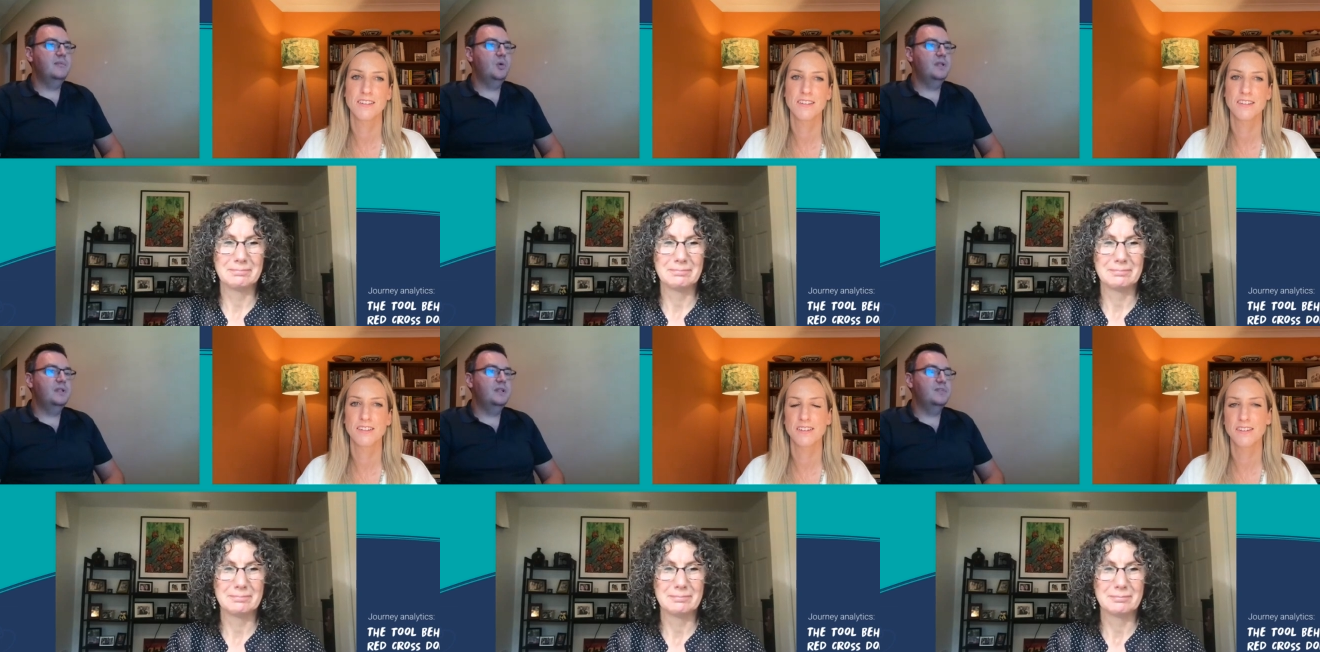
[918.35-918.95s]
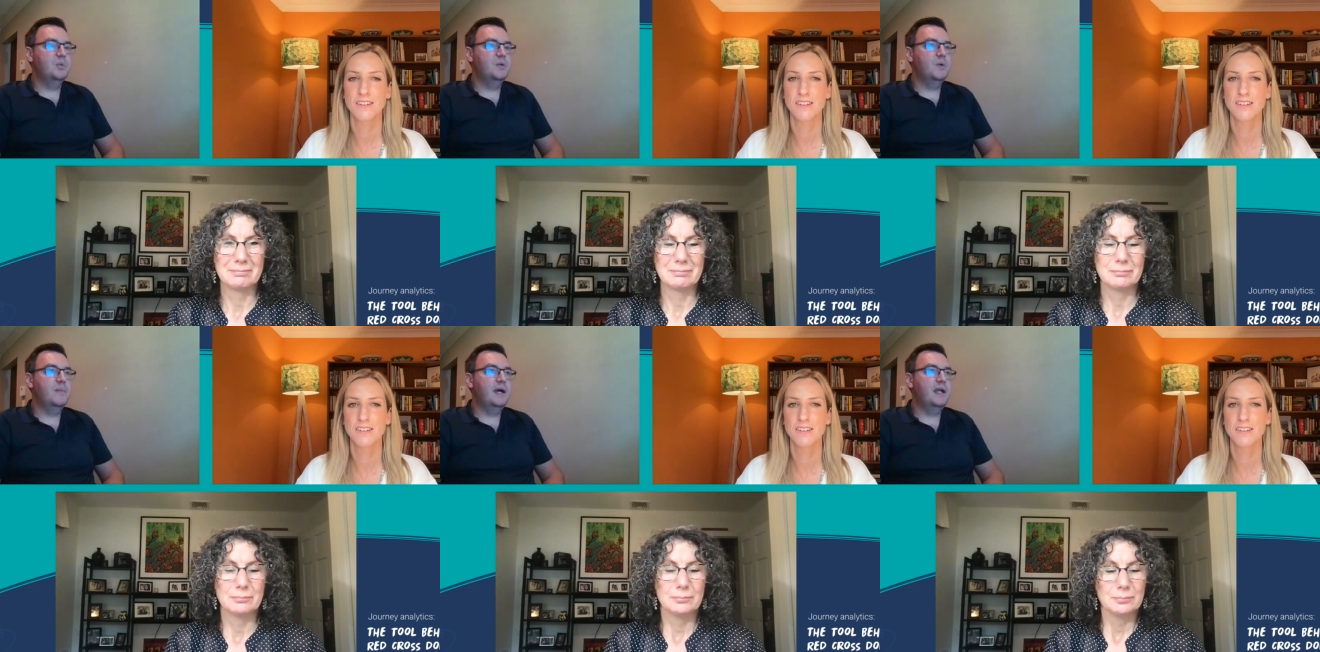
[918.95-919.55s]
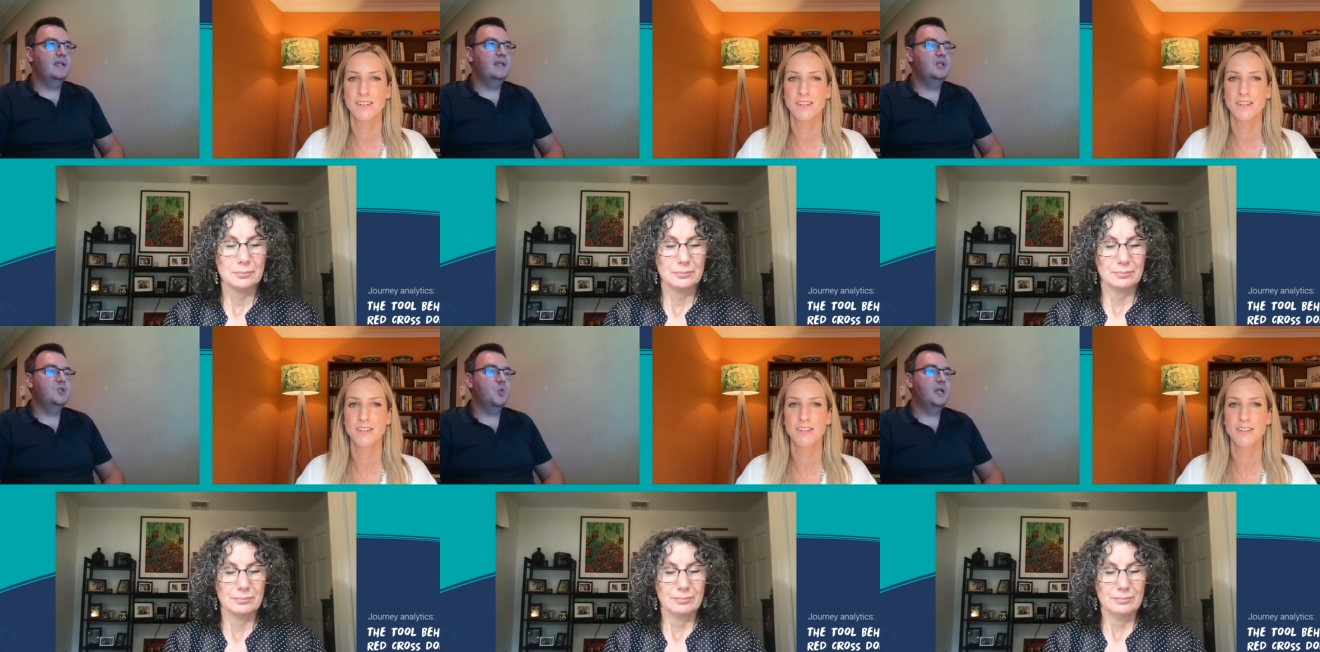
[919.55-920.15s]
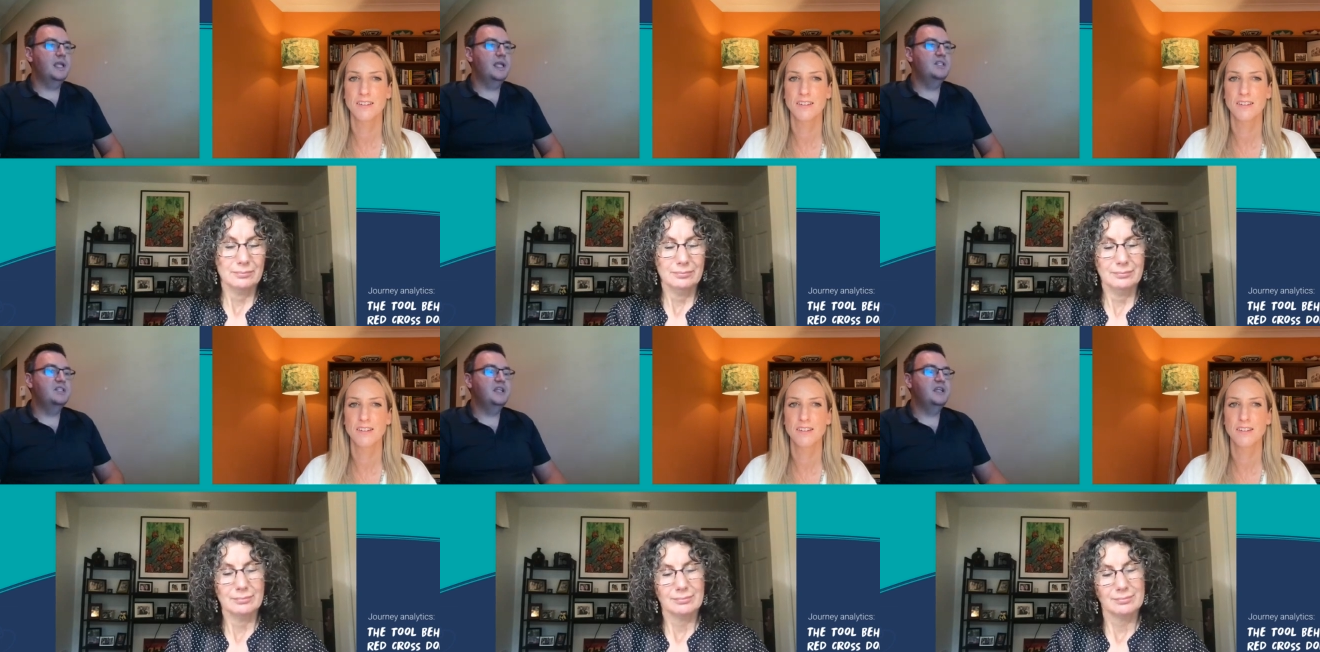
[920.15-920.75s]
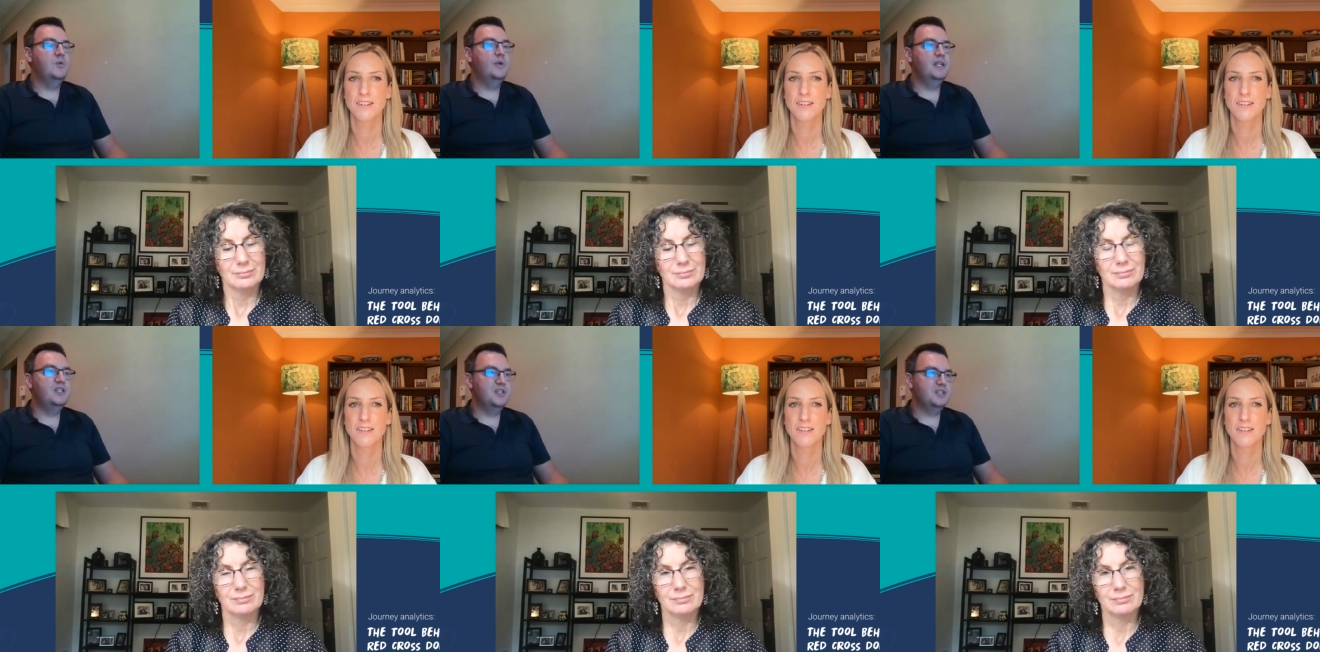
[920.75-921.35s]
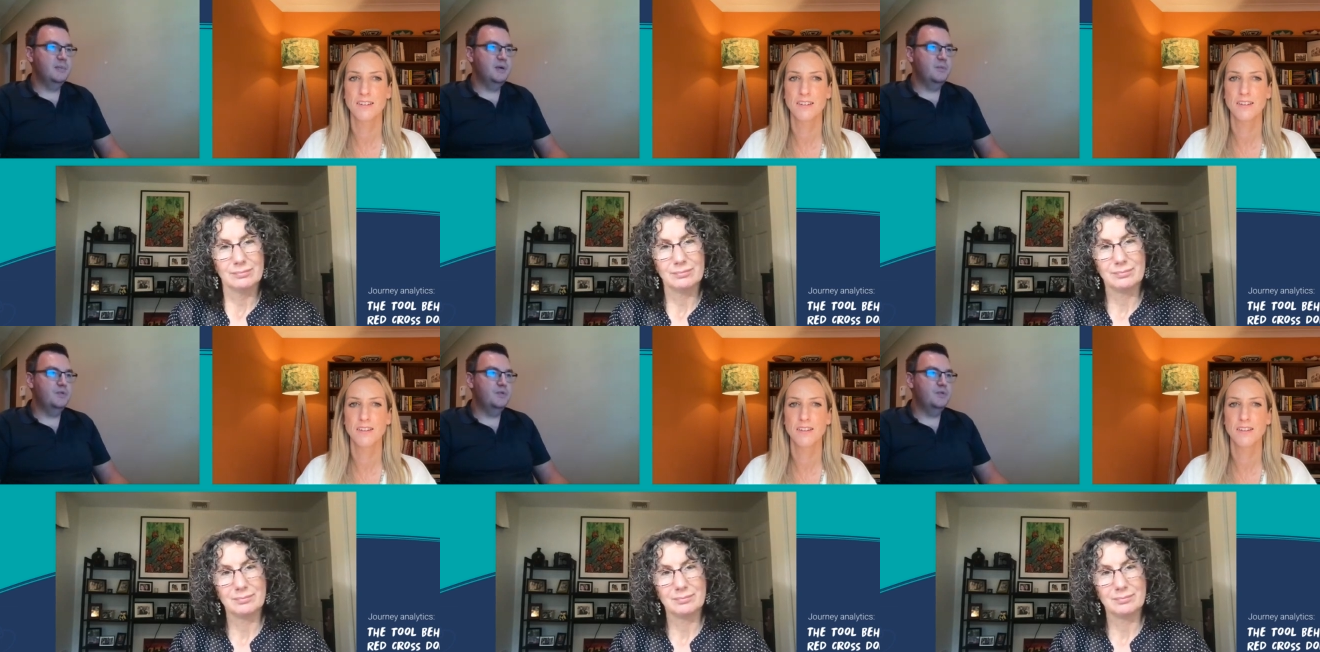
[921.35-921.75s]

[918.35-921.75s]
Speaker 1: Pointillist, probably way back in, in twenty eighteen, we had just come up